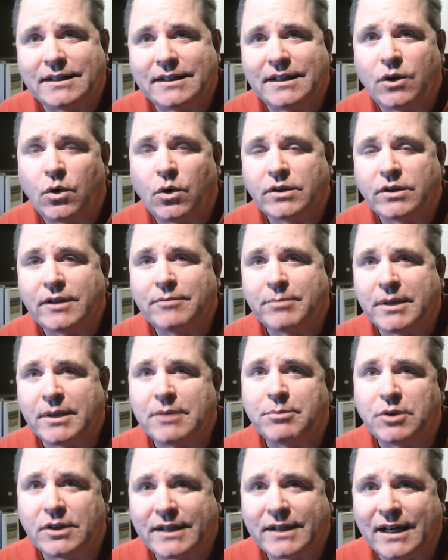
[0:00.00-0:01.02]
and holding
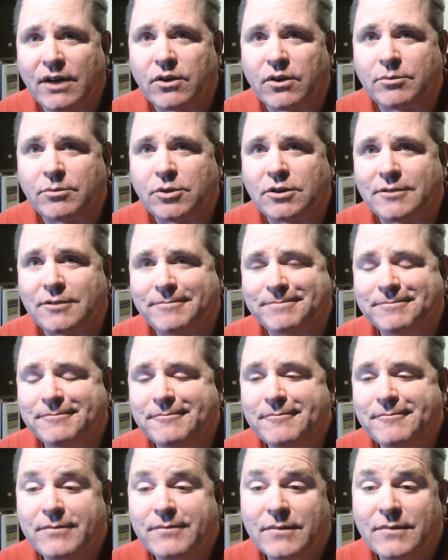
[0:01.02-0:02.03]
people accountable.
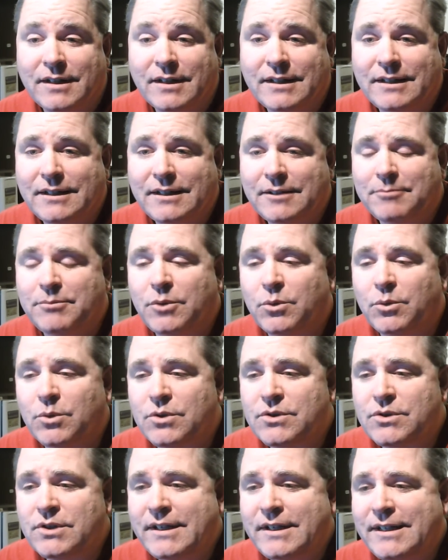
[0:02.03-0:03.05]
But
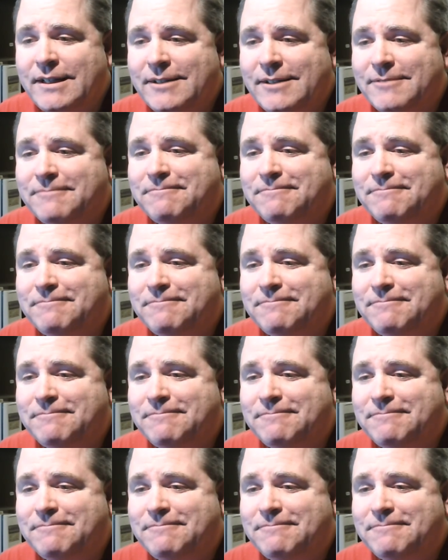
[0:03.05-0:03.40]
we'll see.